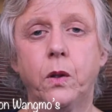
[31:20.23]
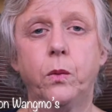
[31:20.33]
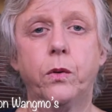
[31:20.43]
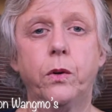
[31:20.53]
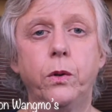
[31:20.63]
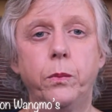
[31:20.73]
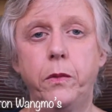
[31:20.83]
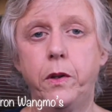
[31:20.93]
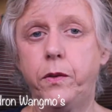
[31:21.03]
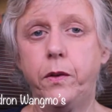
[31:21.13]
for whom
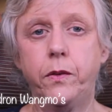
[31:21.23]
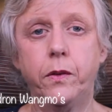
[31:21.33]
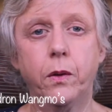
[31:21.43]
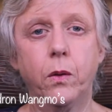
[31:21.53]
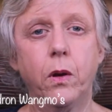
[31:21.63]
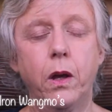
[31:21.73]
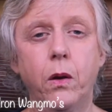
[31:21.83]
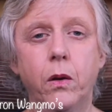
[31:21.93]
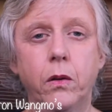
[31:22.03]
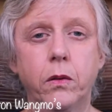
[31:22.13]
this is
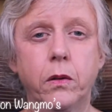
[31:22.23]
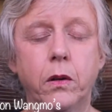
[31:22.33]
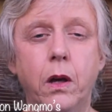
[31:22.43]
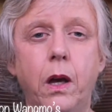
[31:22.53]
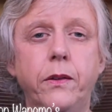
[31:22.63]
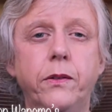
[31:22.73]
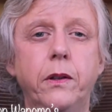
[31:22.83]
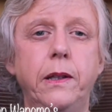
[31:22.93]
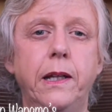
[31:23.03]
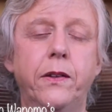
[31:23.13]

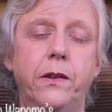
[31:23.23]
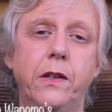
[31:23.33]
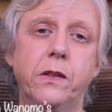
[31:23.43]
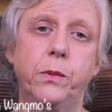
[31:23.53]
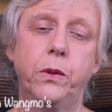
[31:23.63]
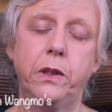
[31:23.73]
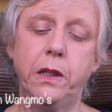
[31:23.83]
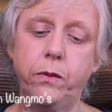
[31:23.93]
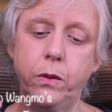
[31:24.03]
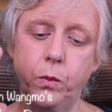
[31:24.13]
constantly accessible. And
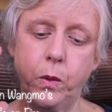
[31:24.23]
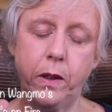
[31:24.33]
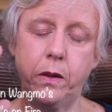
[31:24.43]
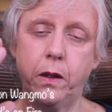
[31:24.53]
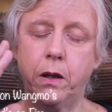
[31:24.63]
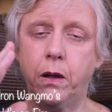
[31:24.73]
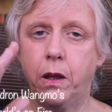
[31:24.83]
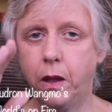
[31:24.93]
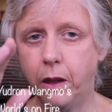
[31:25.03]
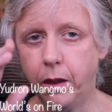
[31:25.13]
even when they're
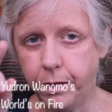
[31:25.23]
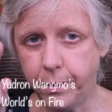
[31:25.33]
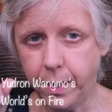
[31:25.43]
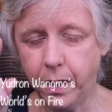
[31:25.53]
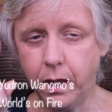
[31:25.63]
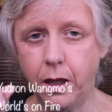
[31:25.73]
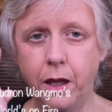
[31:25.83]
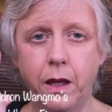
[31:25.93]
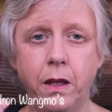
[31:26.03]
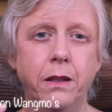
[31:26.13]

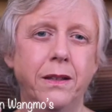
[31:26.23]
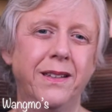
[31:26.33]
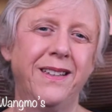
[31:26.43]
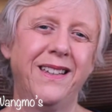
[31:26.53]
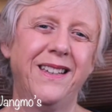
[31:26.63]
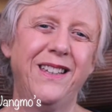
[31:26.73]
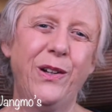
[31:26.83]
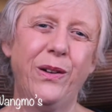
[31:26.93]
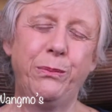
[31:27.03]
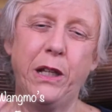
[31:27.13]
thinking,
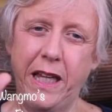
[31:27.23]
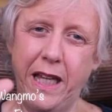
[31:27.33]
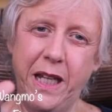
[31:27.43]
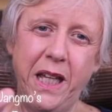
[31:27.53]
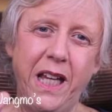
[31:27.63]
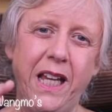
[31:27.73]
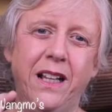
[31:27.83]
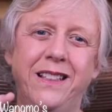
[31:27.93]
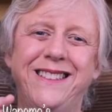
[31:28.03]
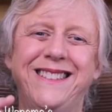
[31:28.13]
planning